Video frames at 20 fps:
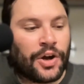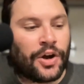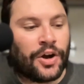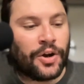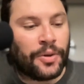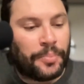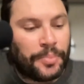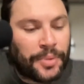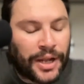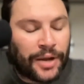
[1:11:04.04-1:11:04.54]

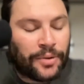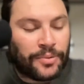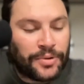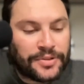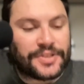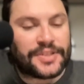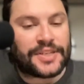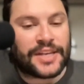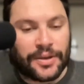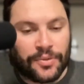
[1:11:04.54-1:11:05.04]
call, but I
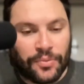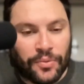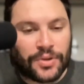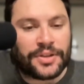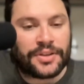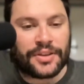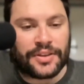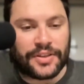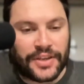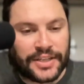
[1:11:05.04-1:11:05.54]
will say one
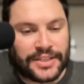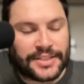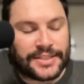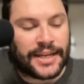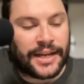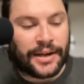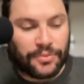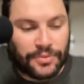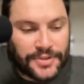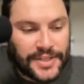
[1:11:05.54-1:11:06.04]
of the things
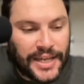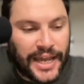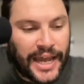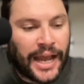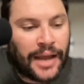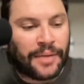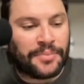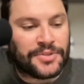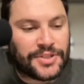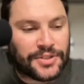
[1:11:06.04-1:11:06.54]
that I was
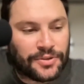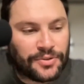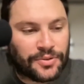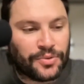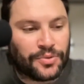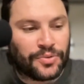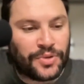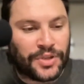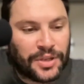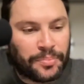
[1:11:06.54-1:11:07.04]

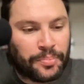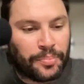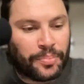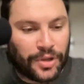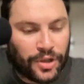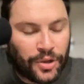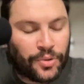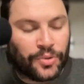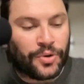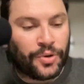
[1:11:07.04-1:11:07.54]
absolutely
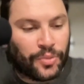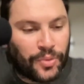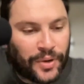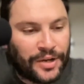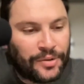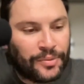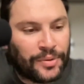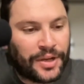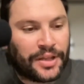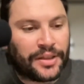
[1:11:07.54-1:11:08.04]
blown
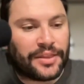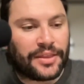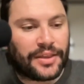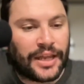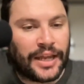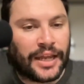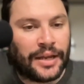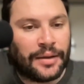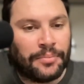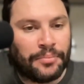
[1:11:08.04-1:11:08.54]
away with
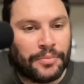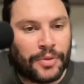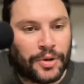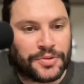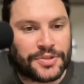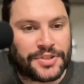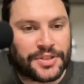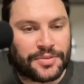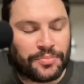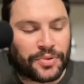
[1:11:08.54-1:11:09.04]
and
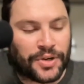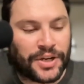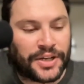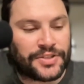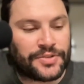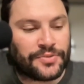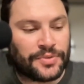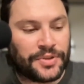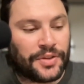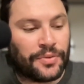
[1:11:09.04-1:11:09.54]
most
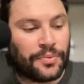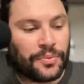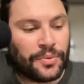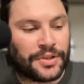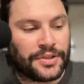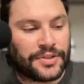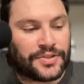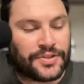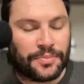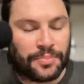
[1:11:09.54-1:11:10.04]
impressed with
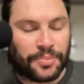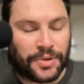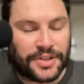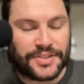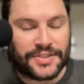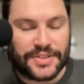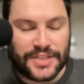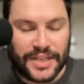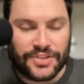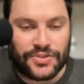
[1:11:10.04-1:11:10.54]
was the
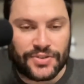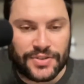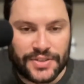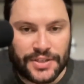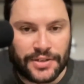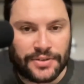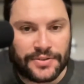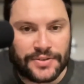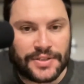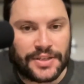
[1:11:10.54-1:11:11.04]
presentation
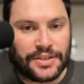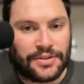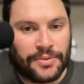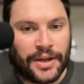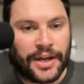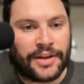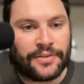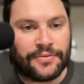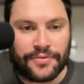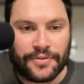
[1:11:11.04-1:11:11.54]
skills that you
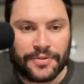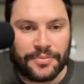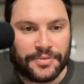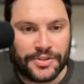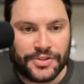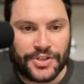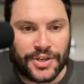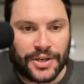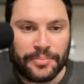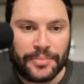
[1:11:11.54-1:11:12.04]
have from
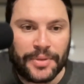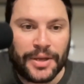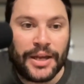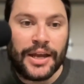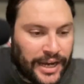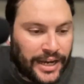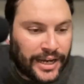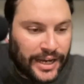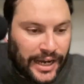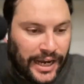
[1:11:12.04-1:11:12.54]
the jump.
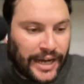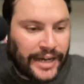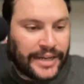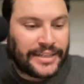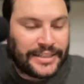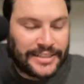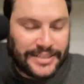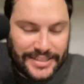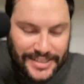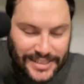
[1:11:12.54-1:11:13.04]
I
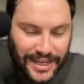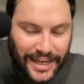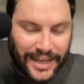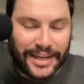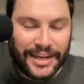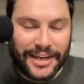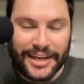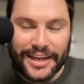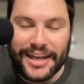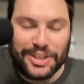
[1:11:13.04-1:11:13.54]
can
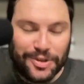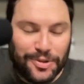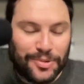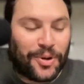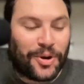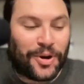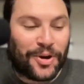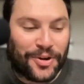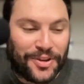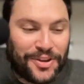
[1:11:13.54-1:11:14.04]
say
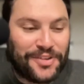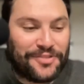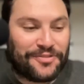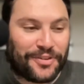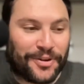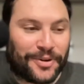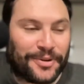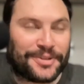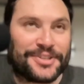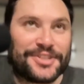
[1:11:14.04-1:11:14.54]
you are the
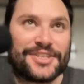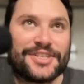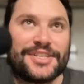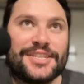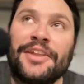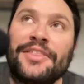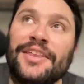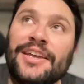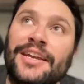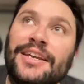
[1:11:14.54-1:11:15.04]
first. I
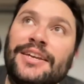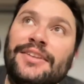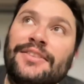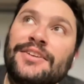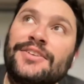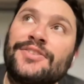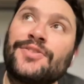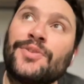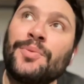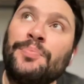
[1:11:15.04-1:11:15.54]
think
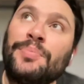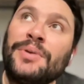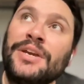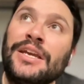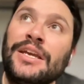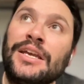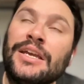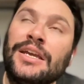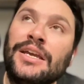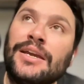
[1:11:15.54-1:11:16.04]
this will
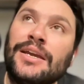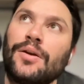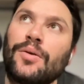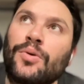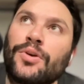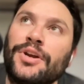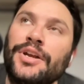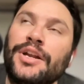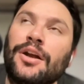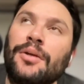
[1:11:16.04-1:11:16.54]
be,
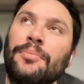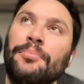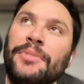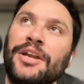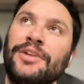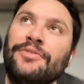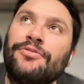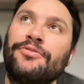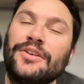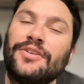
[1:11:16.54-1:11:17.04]
we're in our
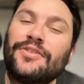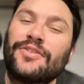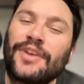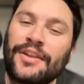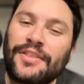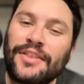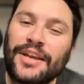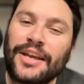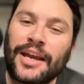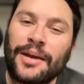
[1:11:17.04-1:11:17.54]
mid fees, I
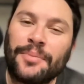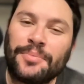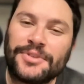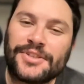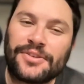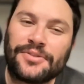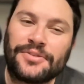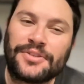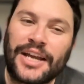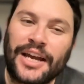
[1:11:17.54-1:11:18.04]
think,
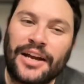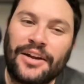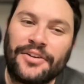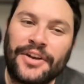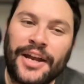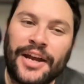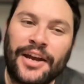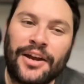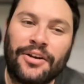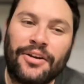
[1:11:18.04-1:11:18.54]
episode count
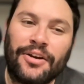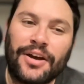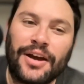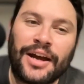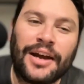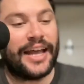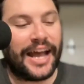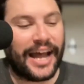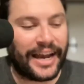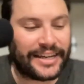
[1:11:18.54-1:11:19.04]
now.
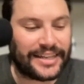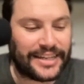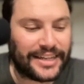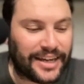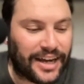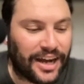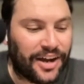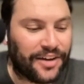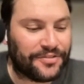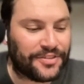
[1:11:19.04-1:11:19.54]
I can
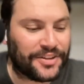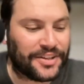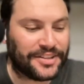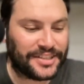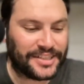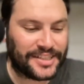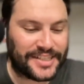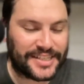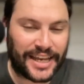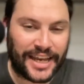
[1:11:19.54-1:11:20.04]

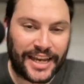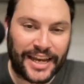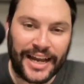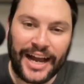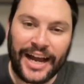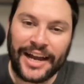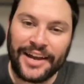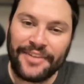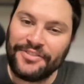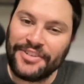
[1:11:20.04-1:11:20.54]
confidently say
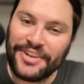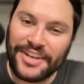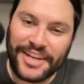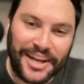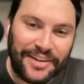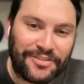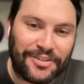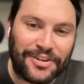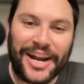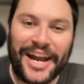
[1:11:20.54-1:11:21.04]
I have
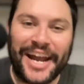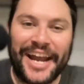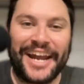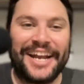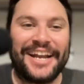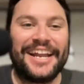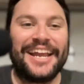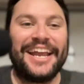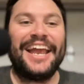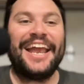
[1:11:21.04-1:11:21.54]
never
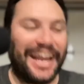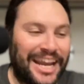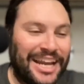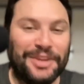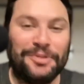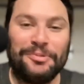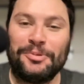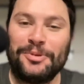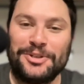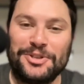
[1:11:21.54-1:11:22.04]
had
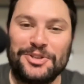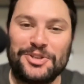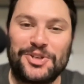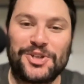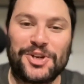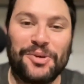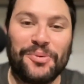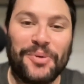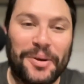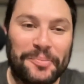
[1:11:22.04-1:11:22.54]
anyone
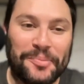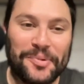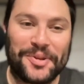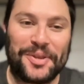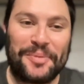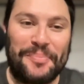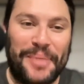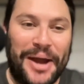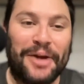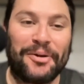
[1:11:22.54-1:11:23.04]
show up
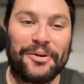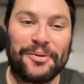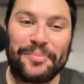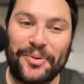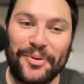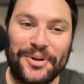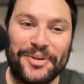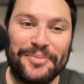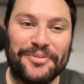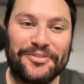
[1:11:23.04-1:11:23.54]
with a
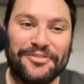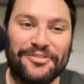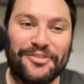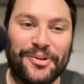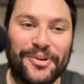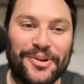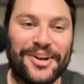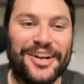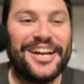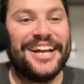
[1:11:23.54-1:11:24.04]
PowerPoint
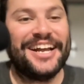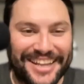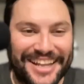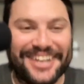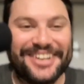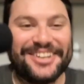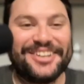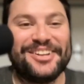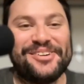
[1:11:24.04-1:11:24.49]
before, let